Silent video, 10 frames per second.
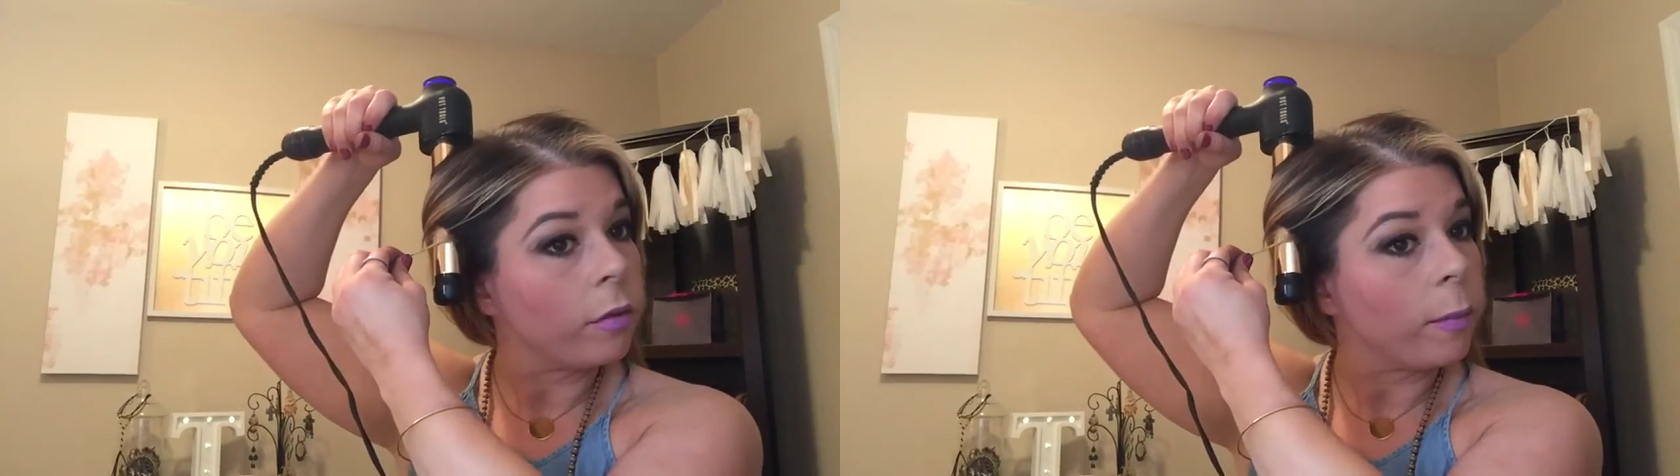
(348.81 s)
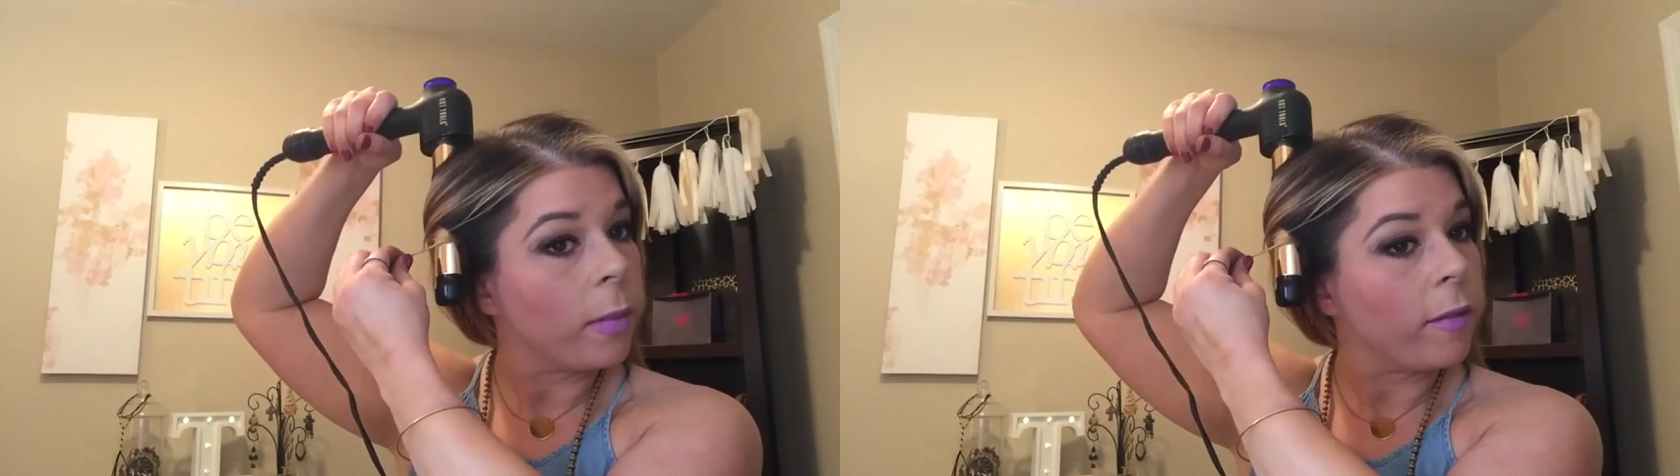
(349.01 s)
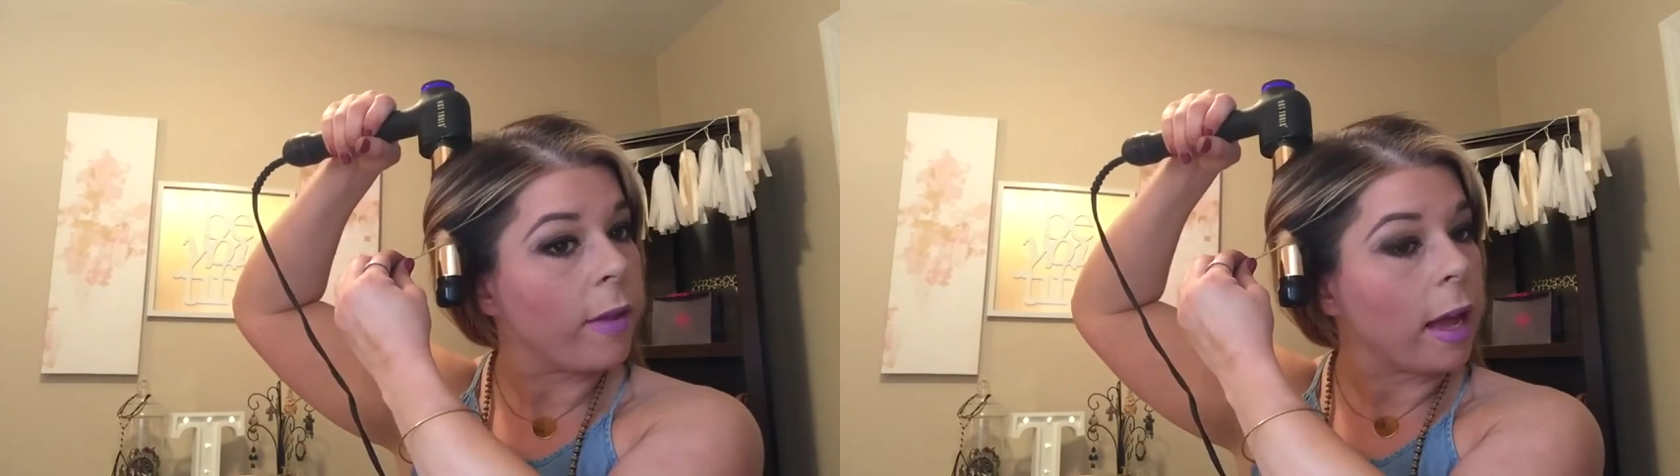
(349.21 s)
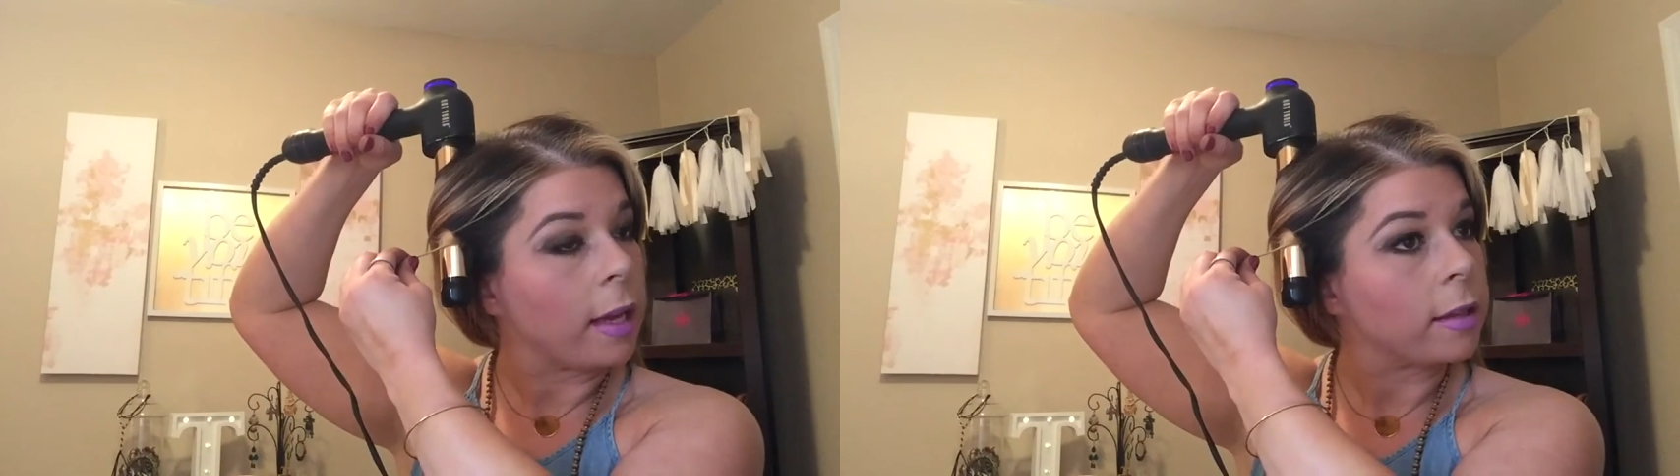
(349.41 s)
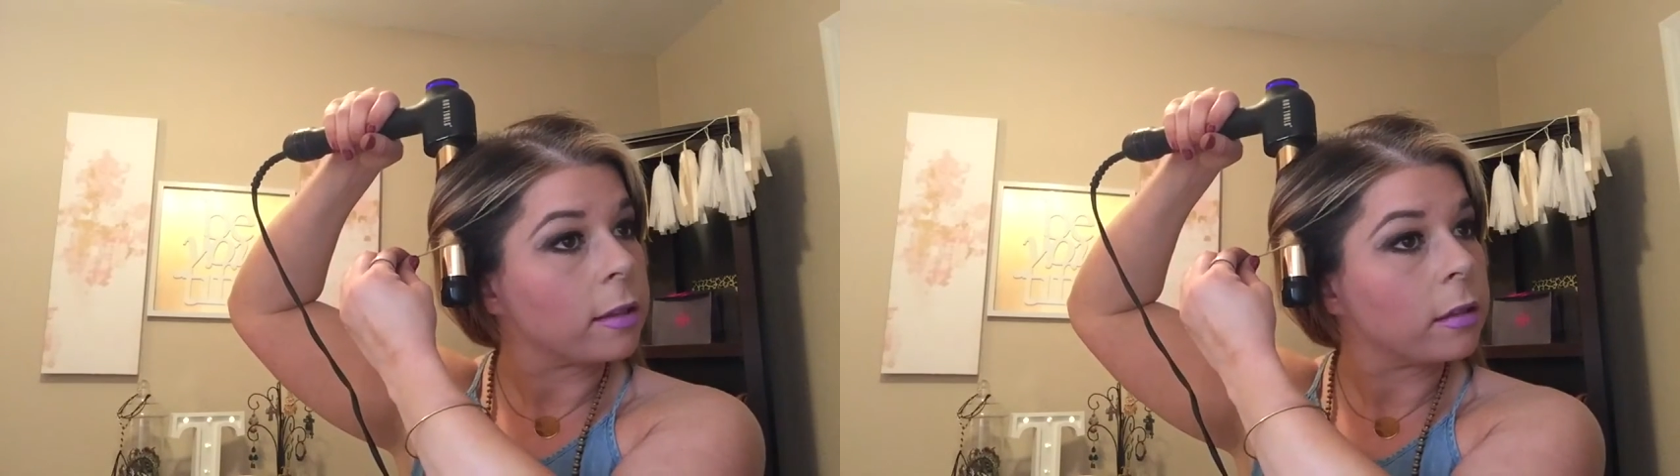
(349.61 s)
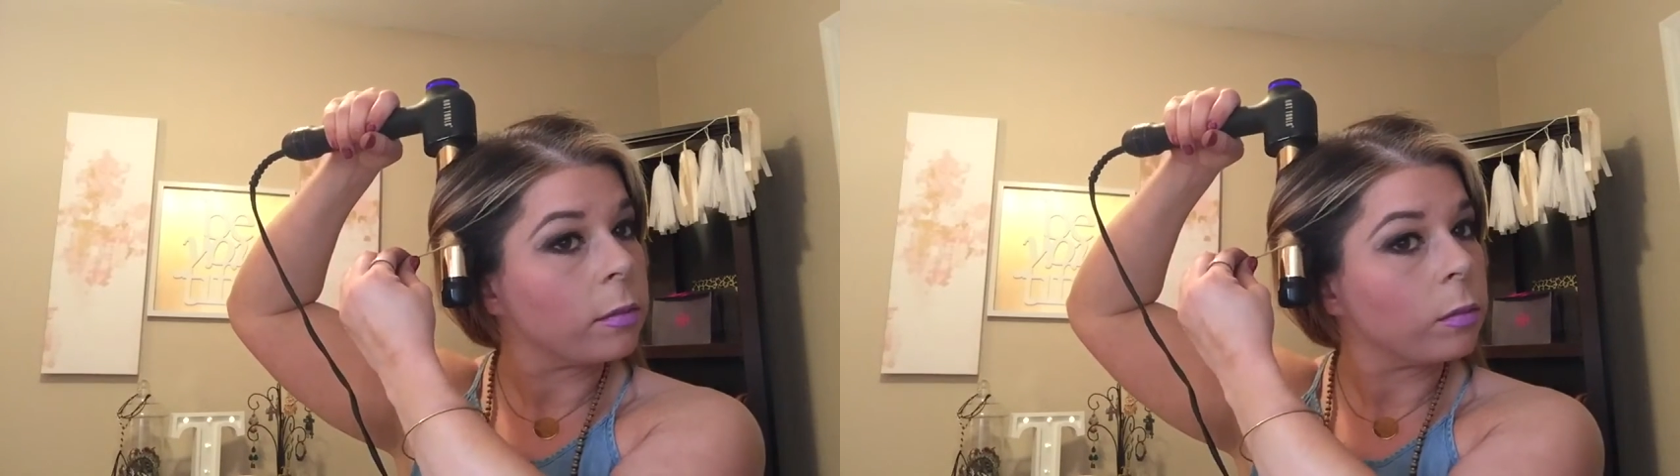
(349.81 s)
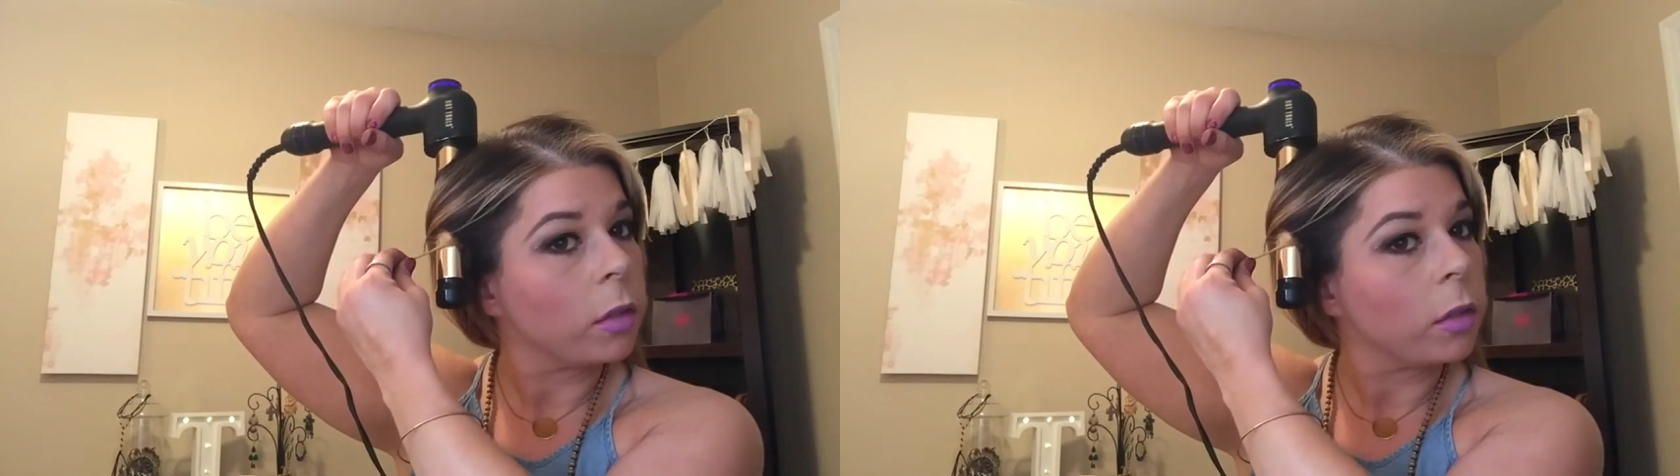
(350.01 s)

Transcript: from the face.